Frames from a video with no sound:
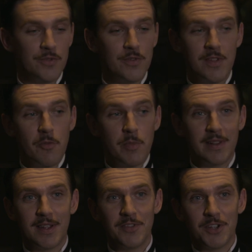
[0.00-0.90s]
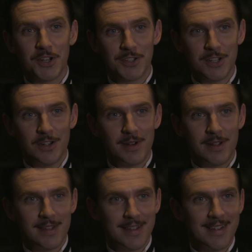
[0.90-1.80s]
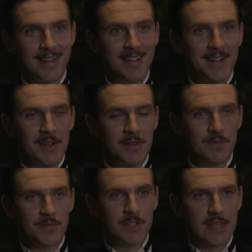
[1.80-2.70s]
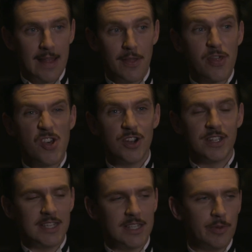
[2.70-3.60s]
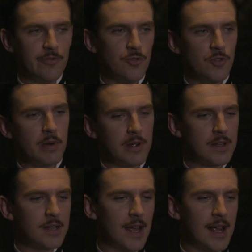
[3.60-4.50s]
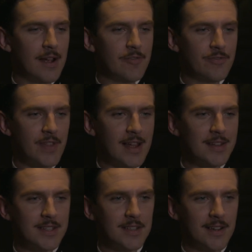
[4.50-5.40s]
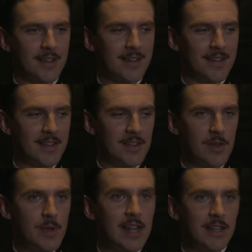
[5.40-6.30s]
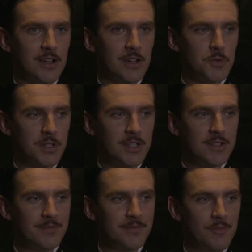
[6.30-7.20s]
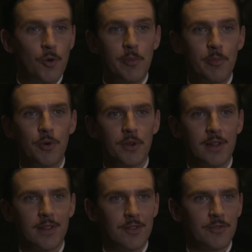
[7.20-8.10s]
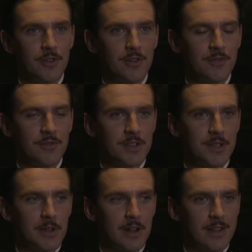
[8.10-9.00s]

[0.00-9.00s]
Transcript: never been given the chance to do anything set in the 30s before, but have that the comedic touch, which is more important, I think, for something like